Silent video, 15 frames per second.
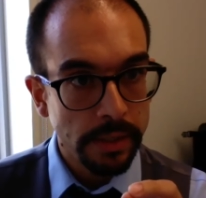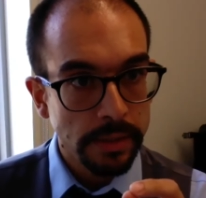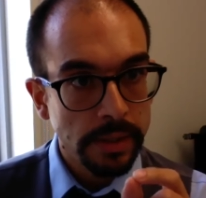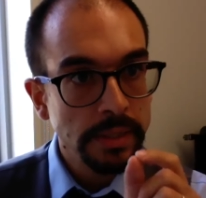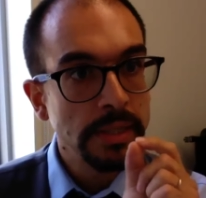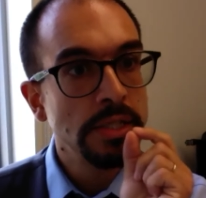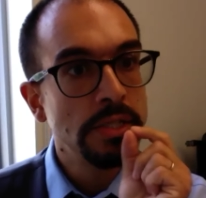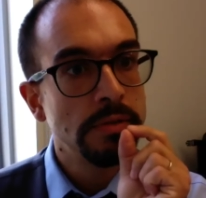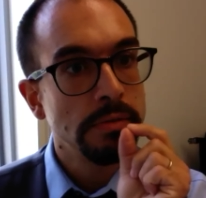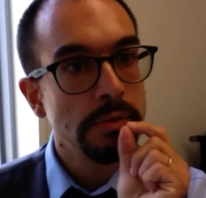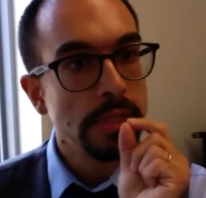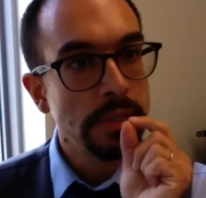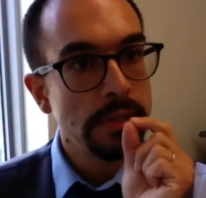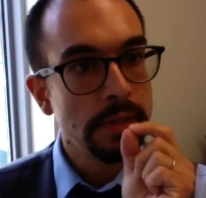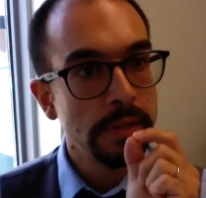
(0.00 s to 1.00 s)
This is,
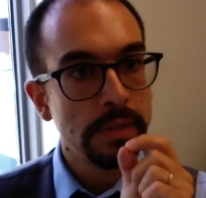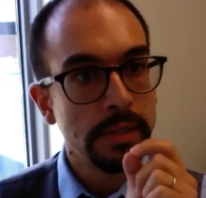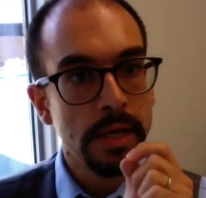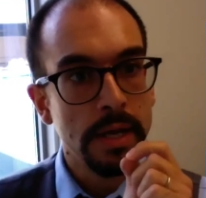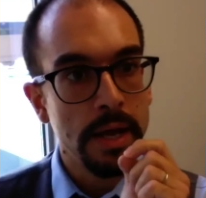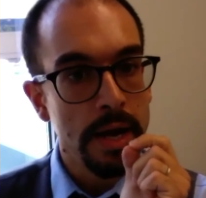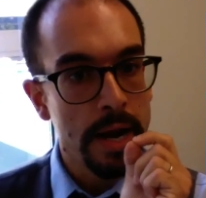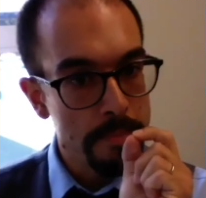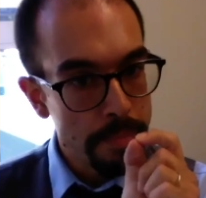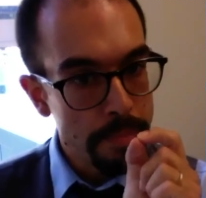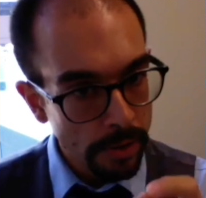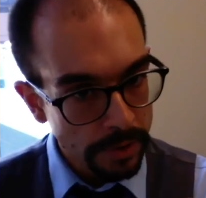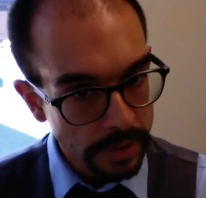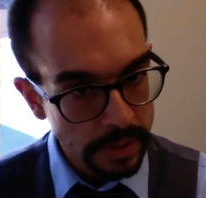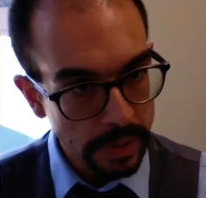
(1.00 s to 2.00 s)
this is an
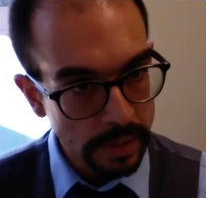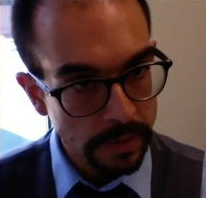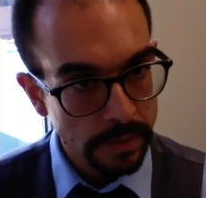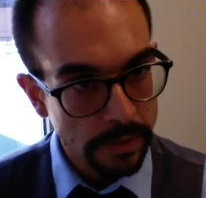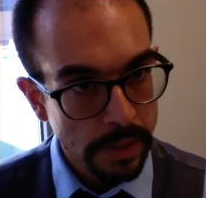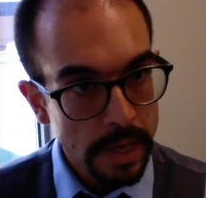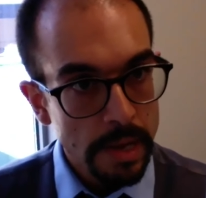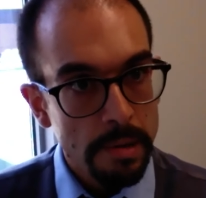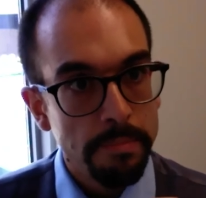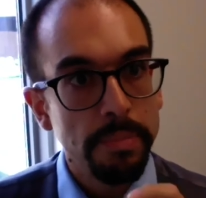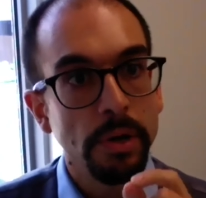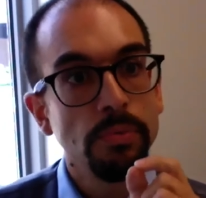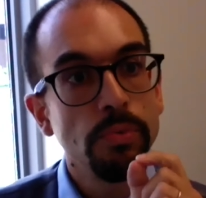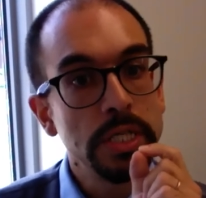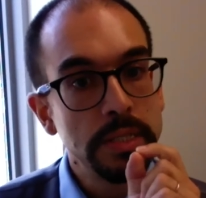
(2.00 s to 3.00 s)
hypothesis,
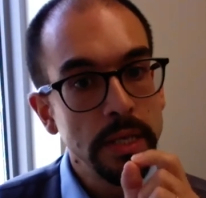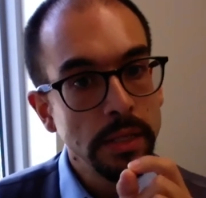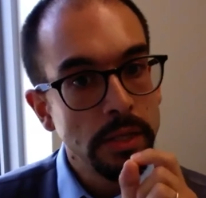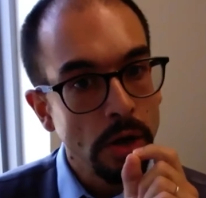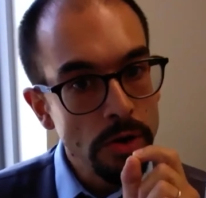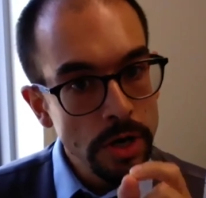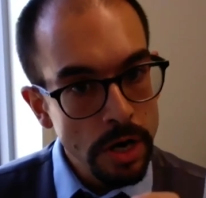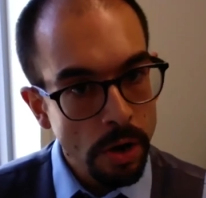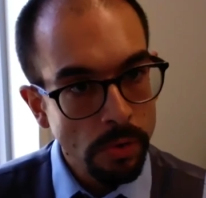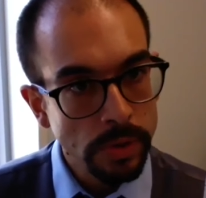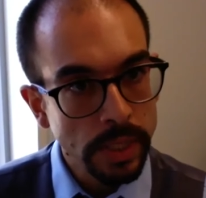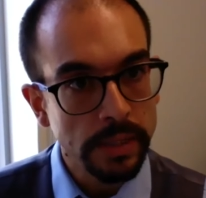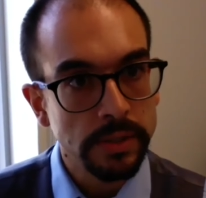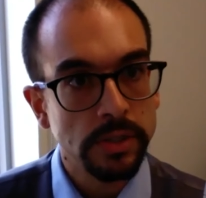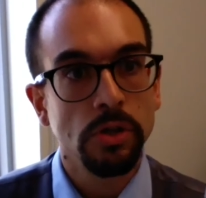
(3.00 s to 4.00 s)
but we still don't know
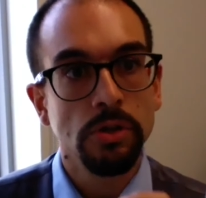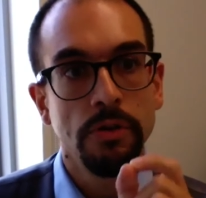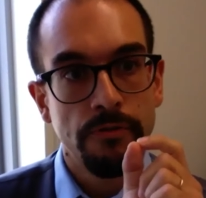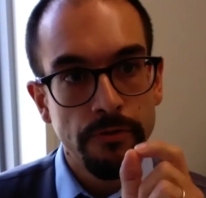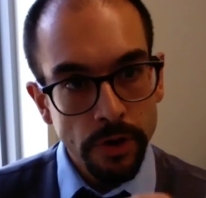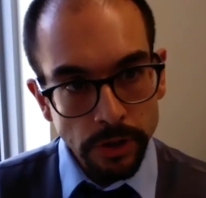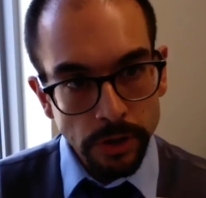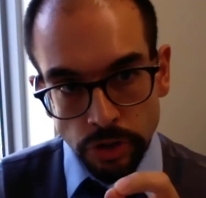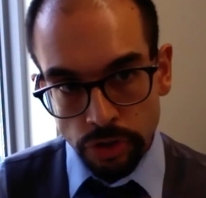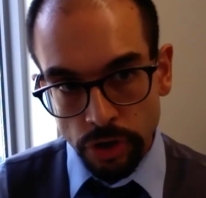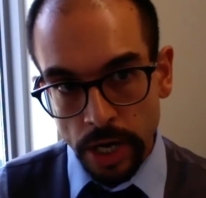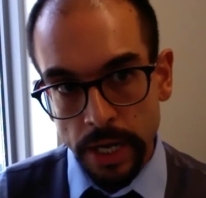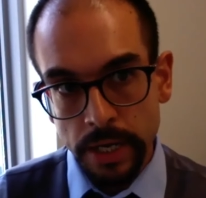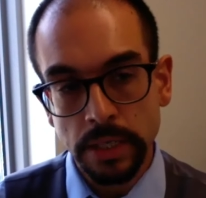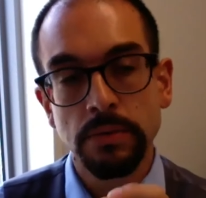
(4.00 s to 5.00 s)
that. So the first
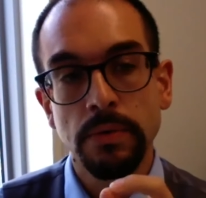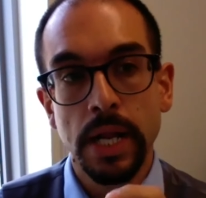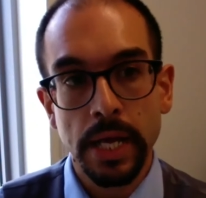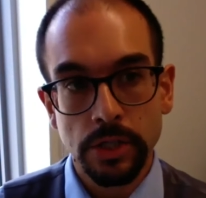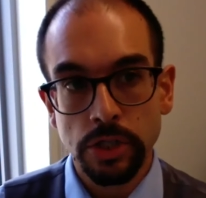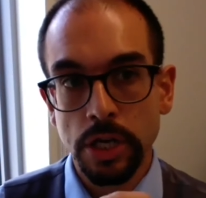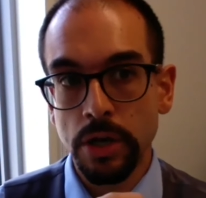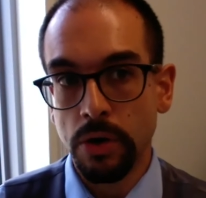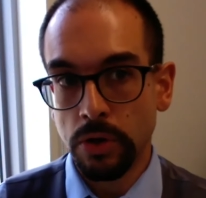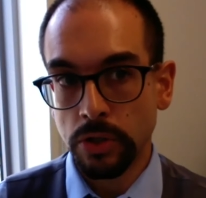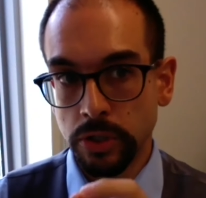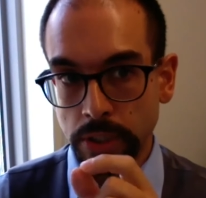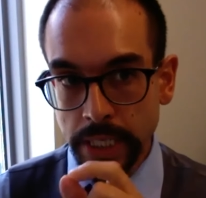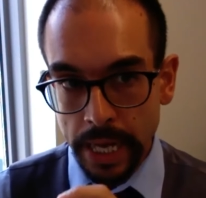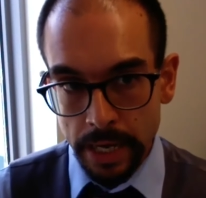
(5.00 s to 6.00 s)
trials will actually
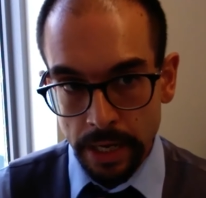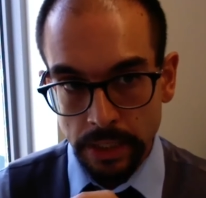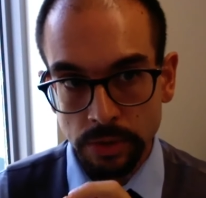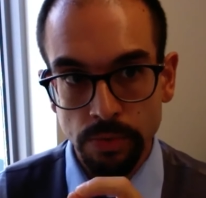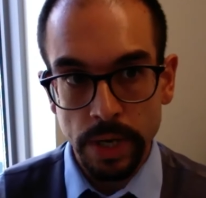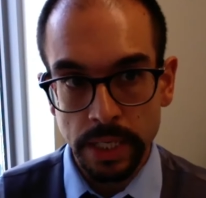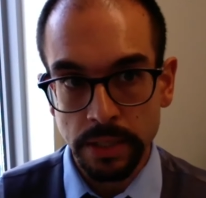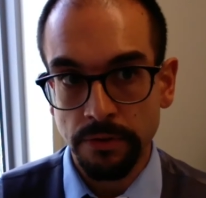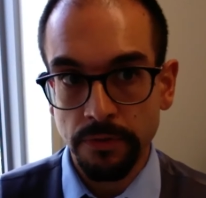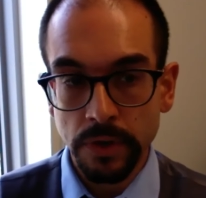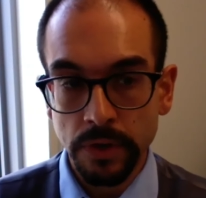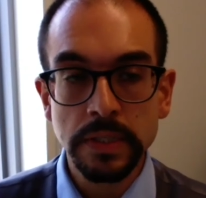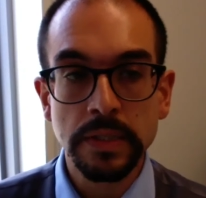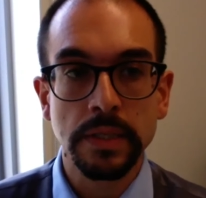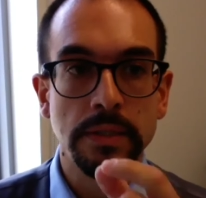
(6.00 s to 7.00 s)
also tell us whether, for
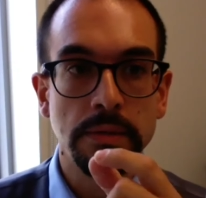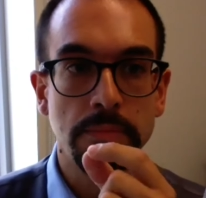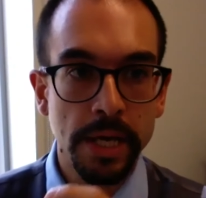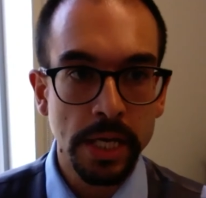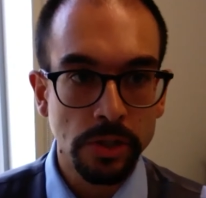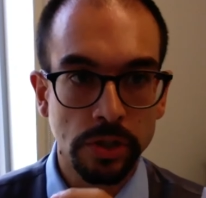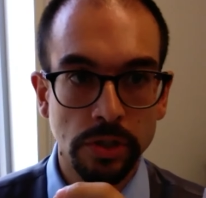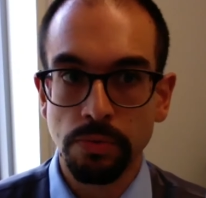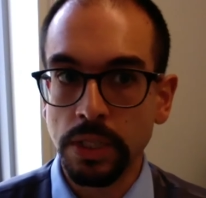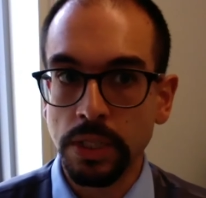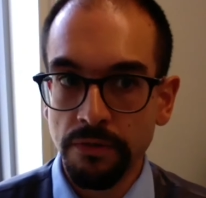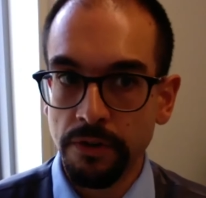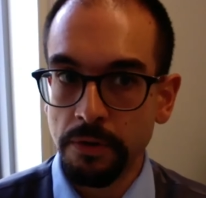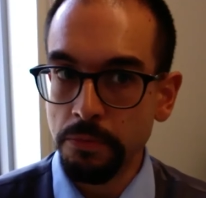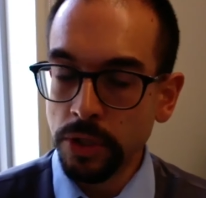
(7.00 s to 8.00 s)
instance, patients with
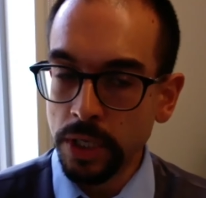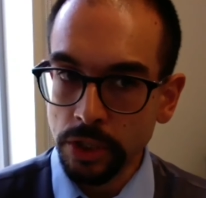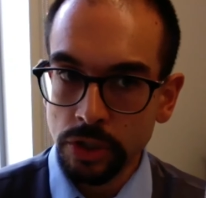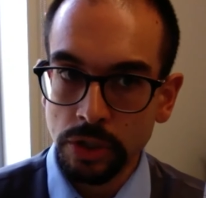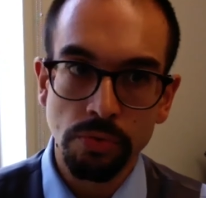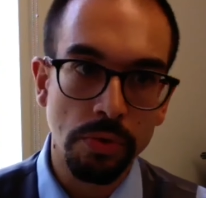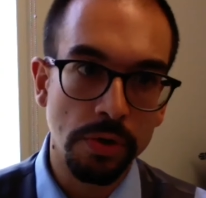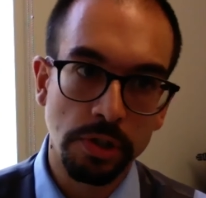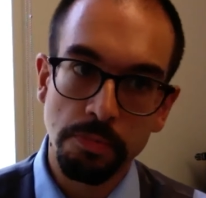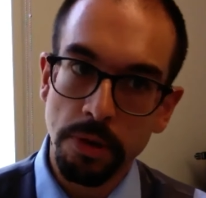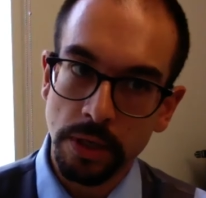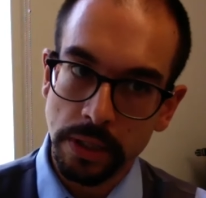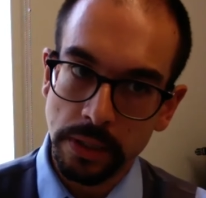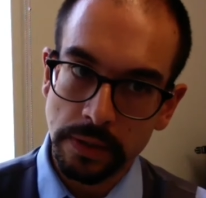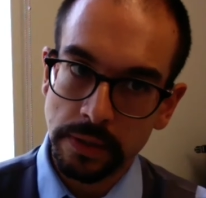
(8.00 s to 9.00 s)
different mutations will
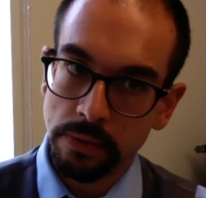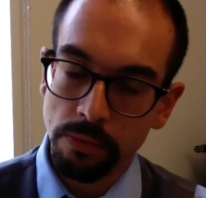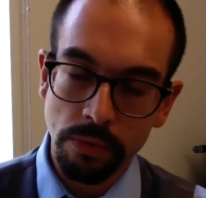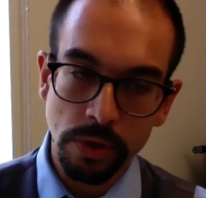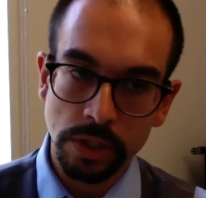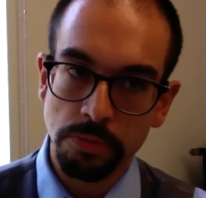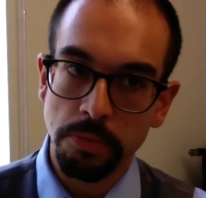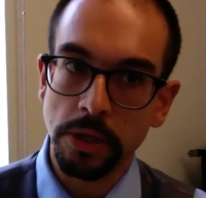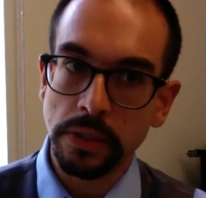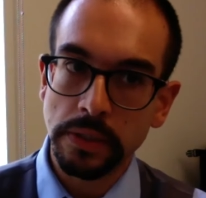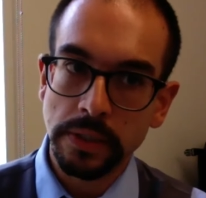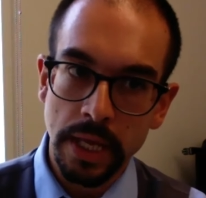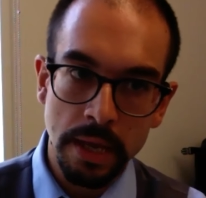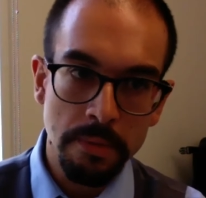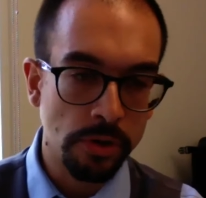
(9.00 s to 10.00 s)
respond, will respond the
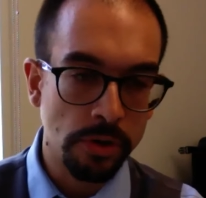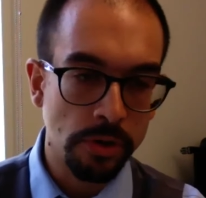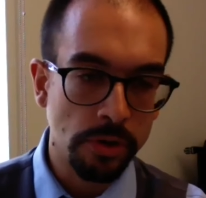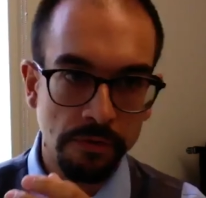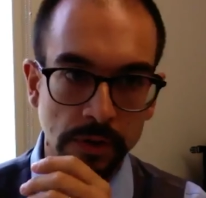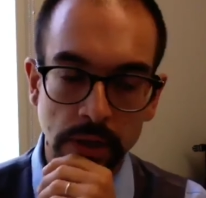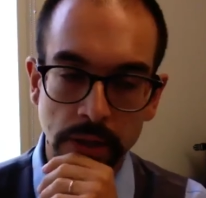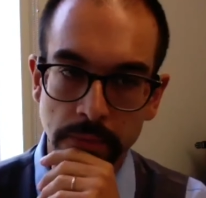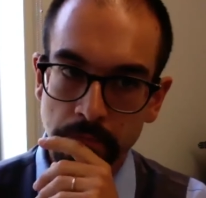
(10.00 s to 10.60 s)
same or differently.